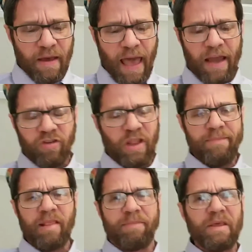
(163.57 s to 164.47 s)
actually
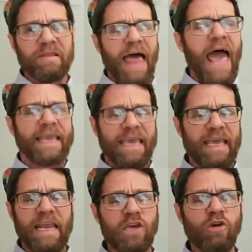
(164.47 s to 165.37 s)
means to be
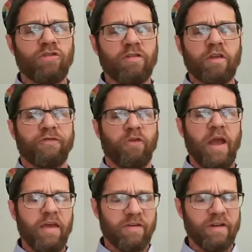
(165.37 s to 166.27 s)
lacking. He uses this
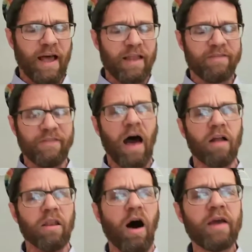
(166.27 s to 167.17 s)
phrase to tell us of how
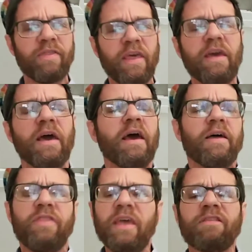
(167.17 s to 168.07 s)
long the
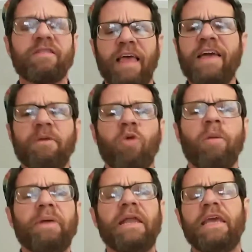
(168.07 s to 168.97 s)
enslavement will
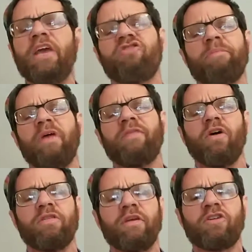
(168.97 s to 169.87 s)
be in Egypt, that
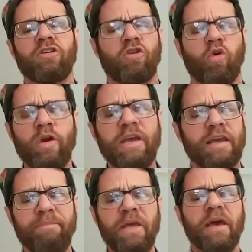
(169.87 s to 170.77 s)
the decree
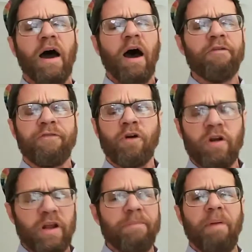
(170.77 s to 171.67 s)
can be
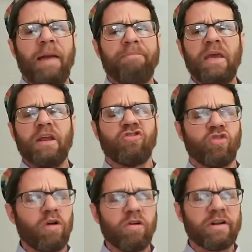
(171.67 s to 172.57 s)
averted by being a
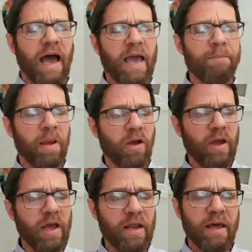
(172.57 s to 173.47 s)
shorter time
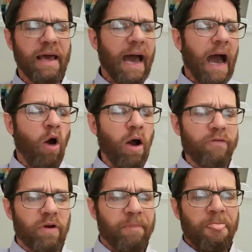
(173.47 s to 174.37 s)
period.
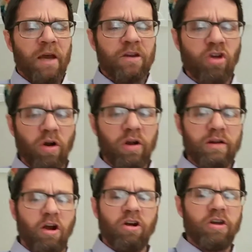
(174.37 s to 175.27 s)
However,
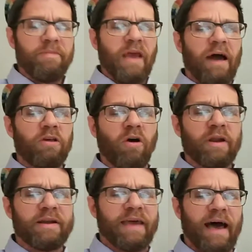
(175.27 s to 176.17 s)
Targum
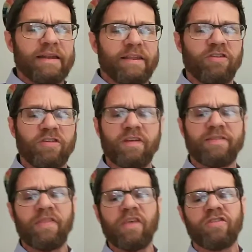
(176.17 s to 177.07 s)
Yonatan teaches
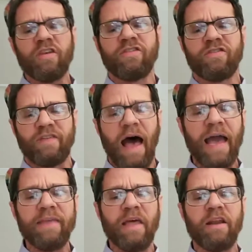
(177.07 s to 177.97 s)
us that this is a
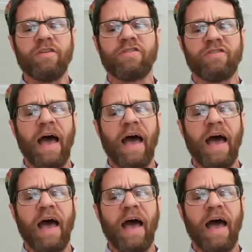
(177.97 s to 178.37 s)
sign, it is a